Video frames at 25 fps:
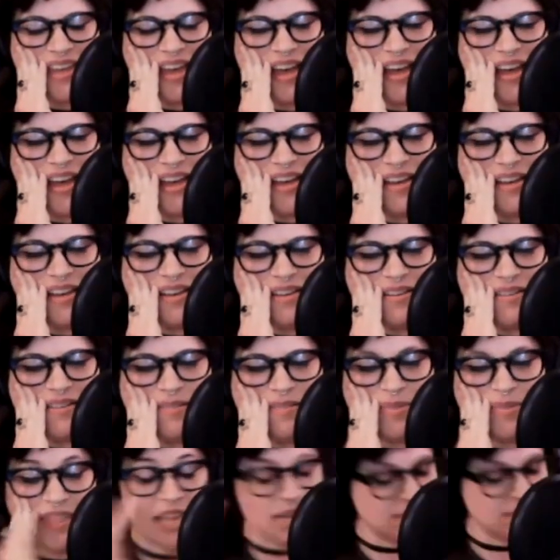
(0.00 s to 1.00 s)
uh,
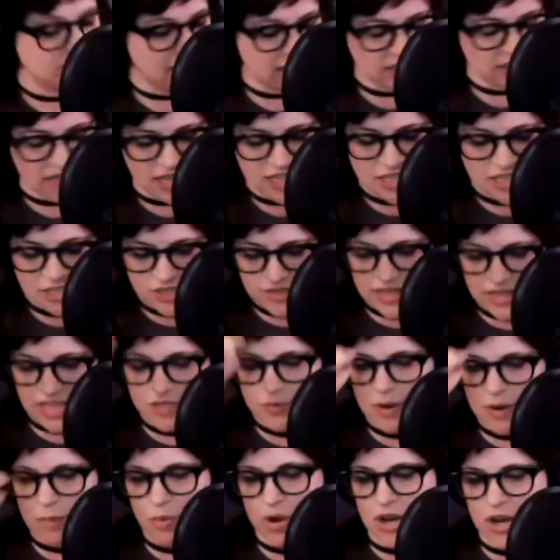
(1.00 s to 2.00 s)
but that, that, that, that's,
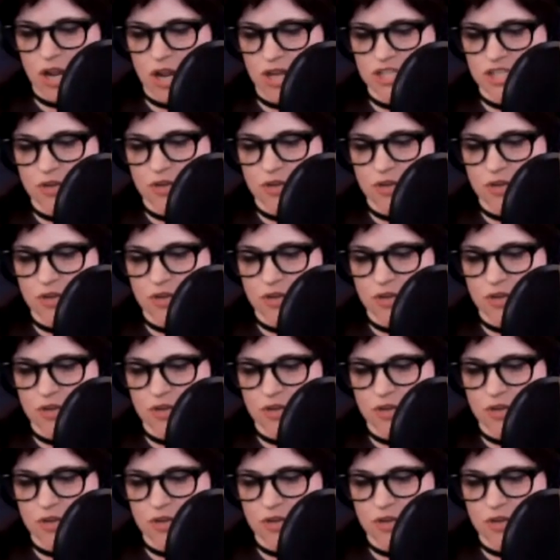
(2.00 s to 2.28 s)
that's what I'm working on.